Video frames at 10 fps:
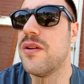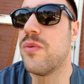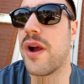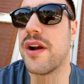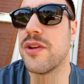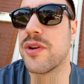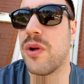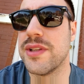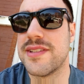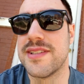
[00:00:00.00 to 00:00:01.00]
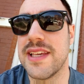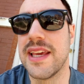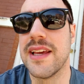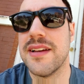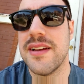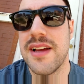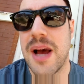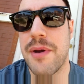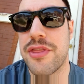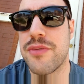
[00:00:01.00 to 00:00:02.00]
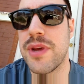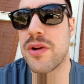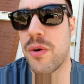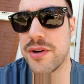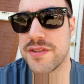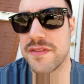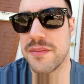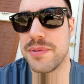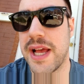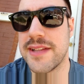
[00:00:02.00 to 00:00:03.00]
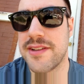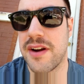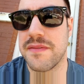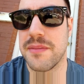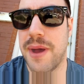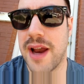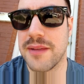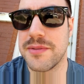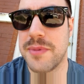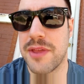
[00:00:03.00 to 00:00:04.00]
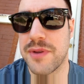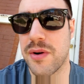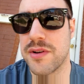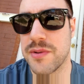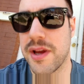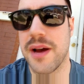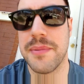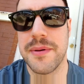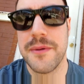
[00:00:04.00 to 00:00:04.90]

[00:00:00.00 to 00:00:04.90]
where you can only see about 3/4 of the plate starting from the bottom to about 3/4 of the way up.